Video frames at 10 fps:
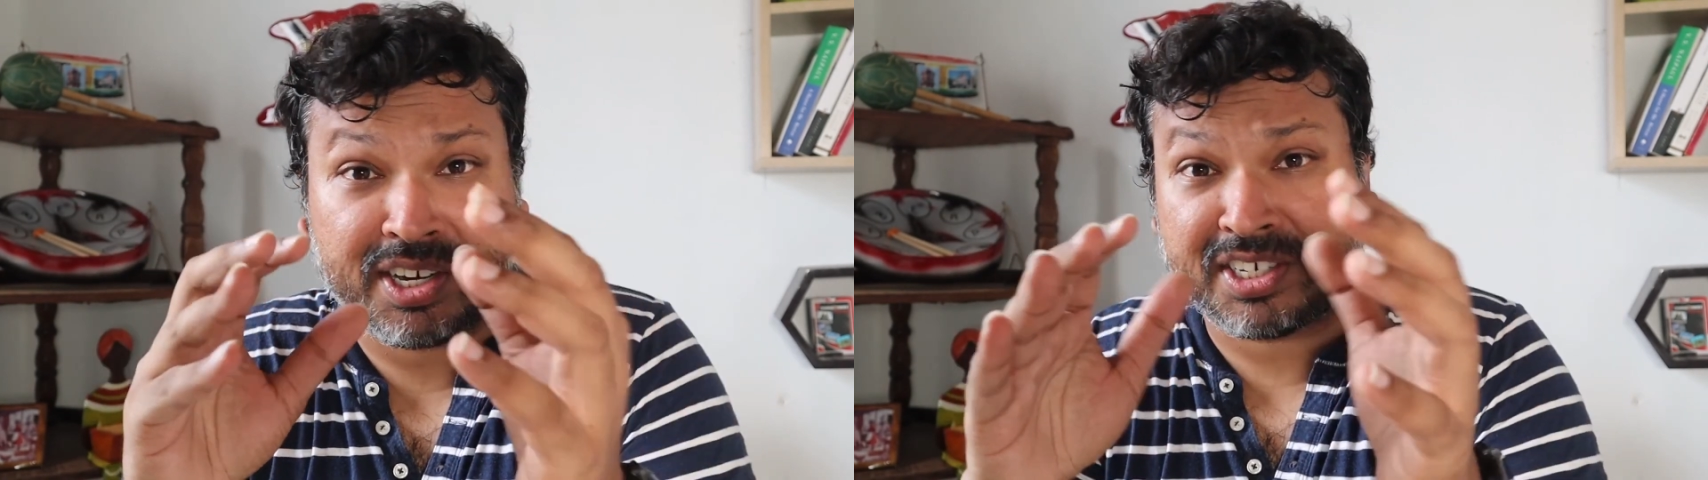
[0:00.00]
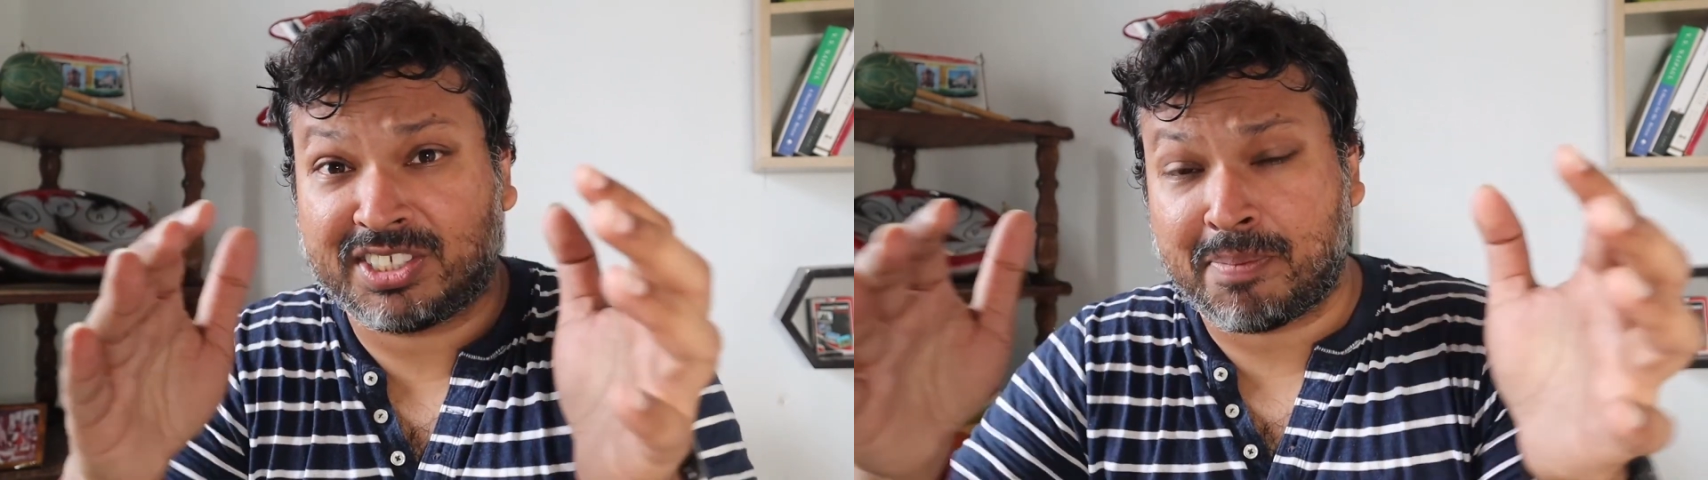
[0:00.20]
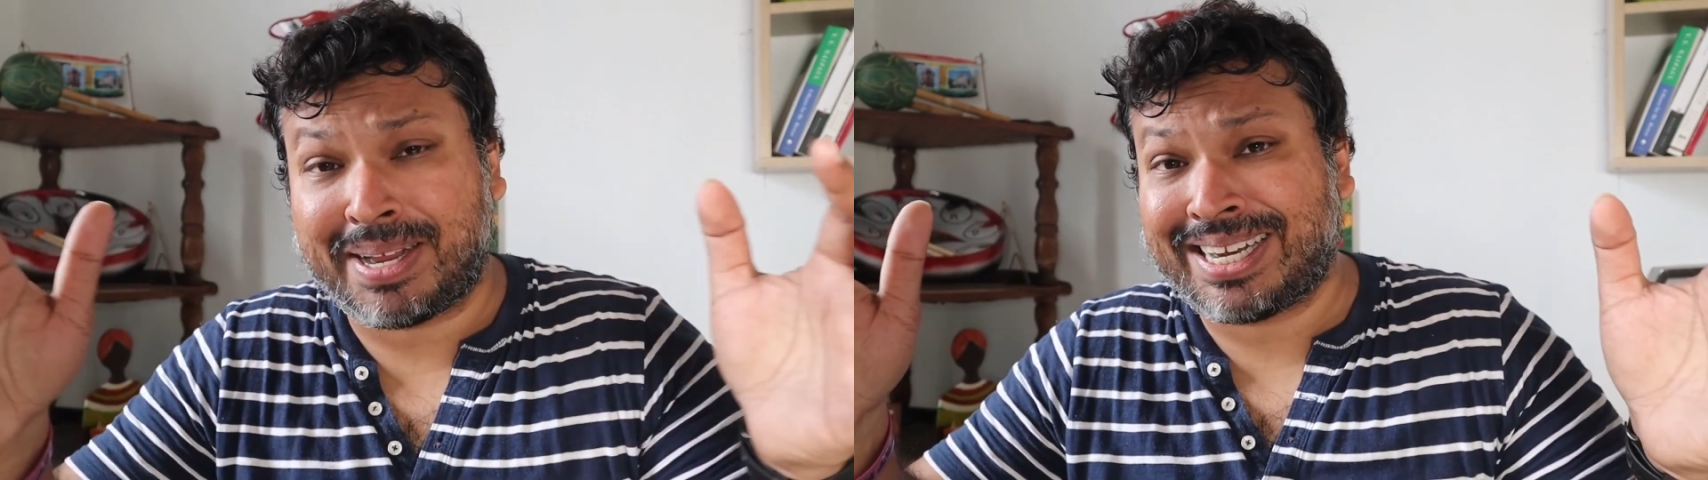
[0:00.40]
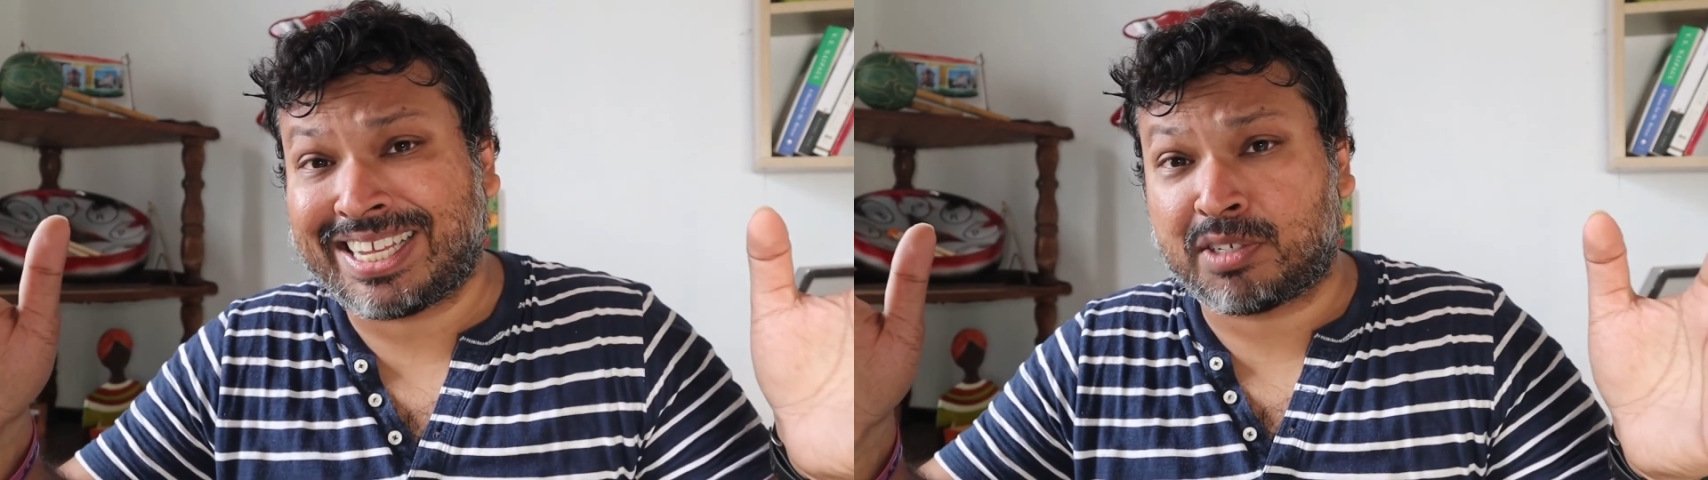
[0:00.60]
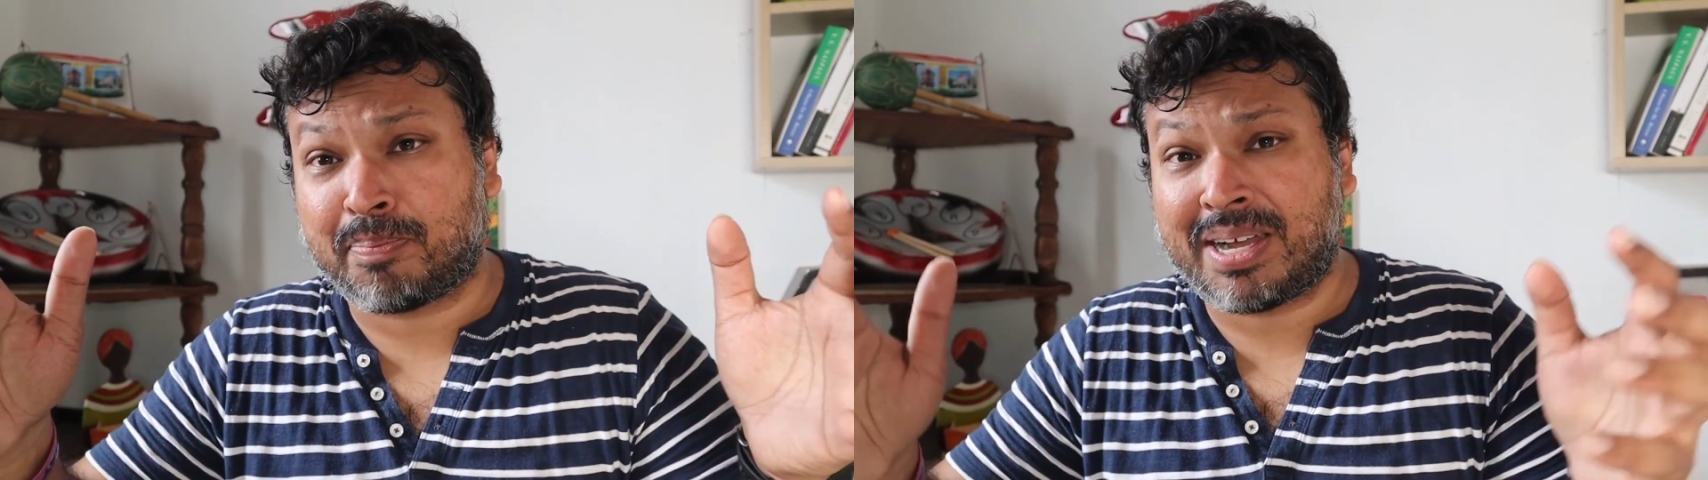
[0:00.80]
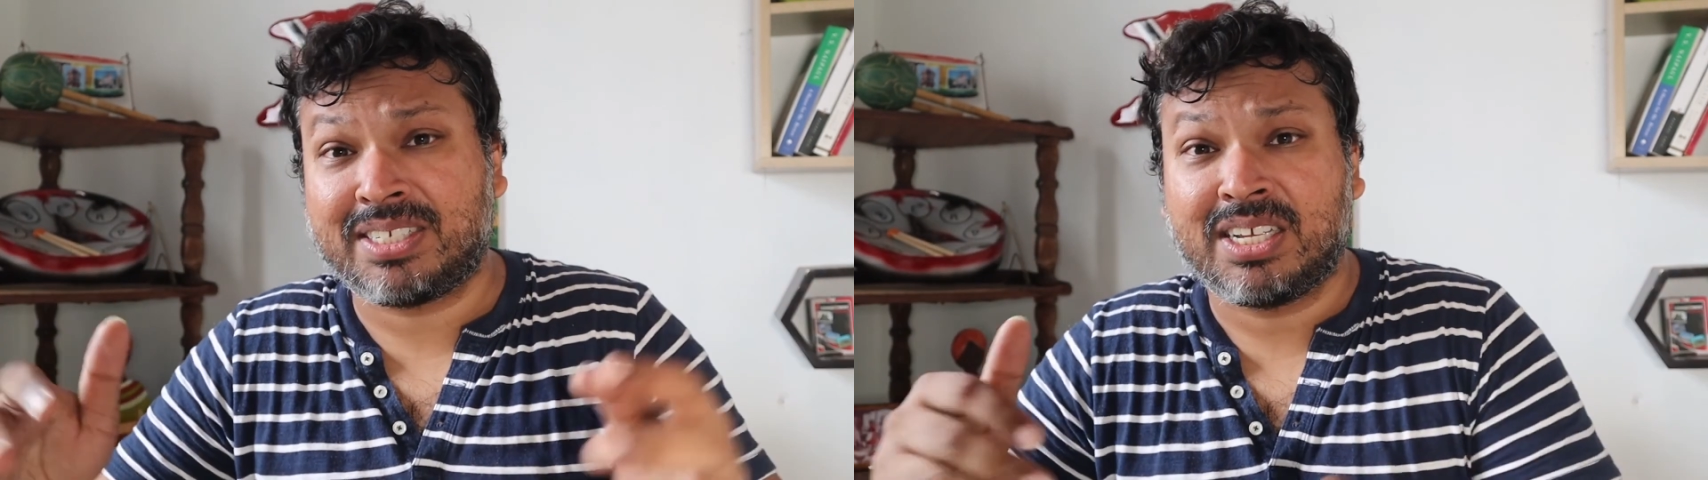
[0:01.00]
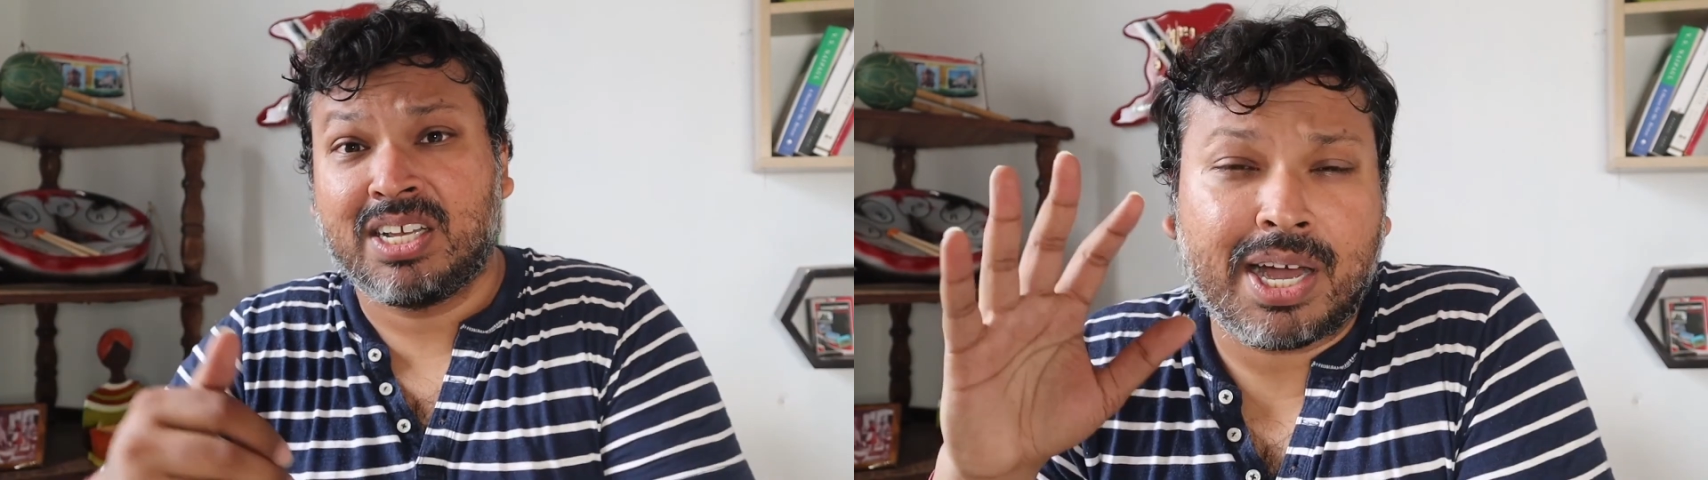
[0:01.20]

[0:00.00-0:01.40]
others they might expand,